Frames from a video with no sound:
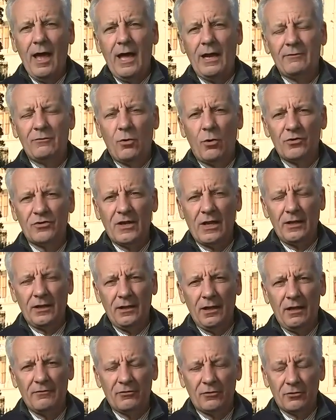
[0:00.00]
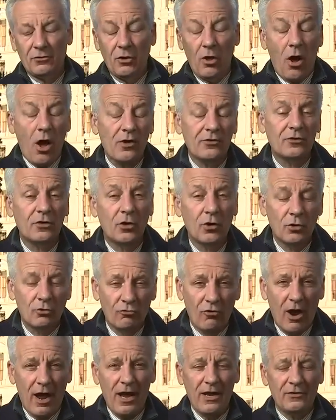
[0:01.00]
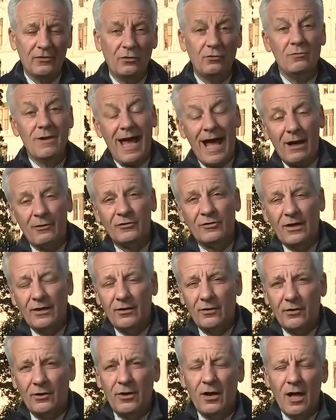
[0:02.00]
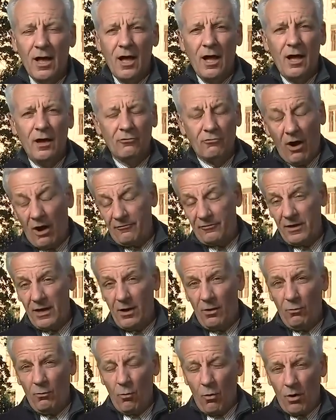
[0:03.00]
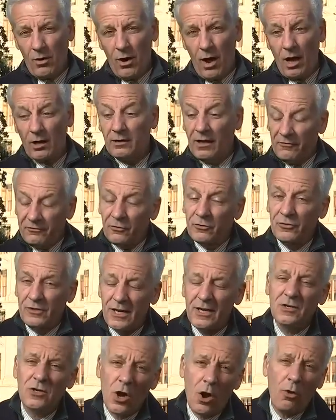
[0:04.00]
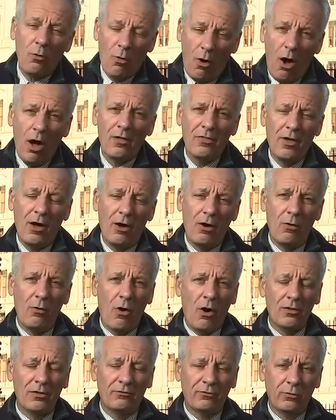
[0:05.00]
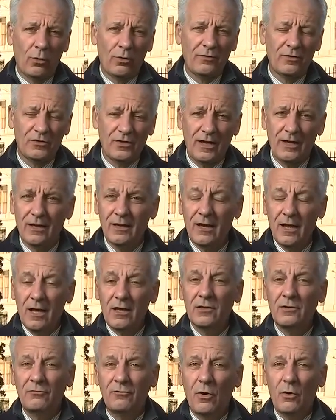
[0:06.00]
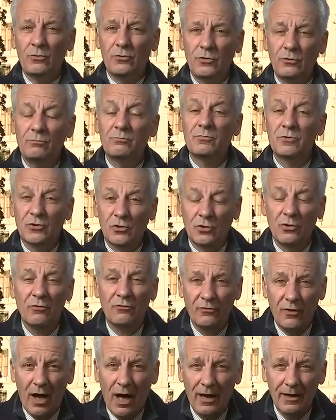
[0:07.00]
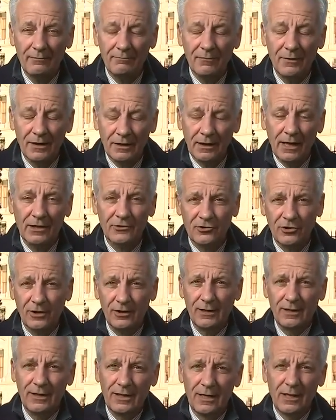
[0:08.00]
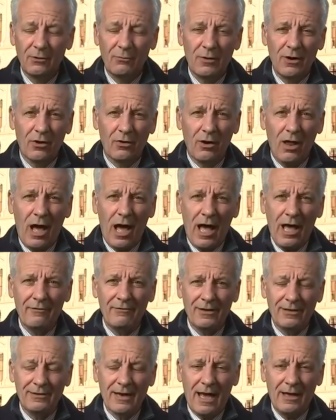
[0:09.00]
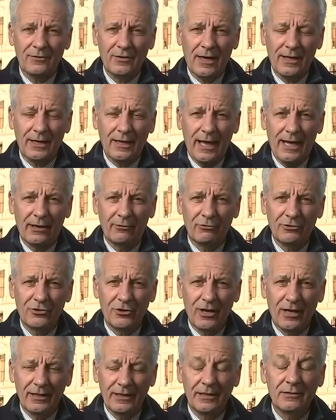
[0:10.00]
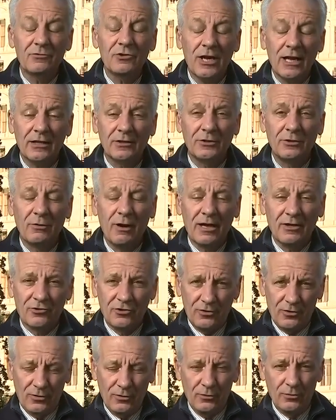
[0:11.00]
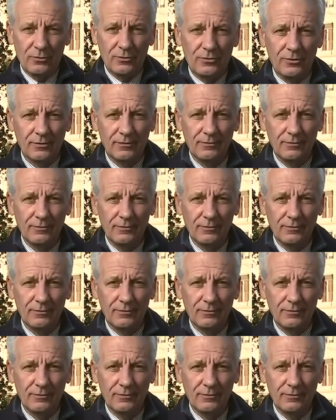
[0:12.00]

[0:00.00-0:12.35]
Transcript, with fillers: And of course, Kelly Loeffler lost her race to now Senator uh, Raphael Warnock. Loeffler did go on, though, on the floor of the Senate to vote to certify the election. We are live in downtown Atlanta. Richard Elliott, Channel 2 Action News.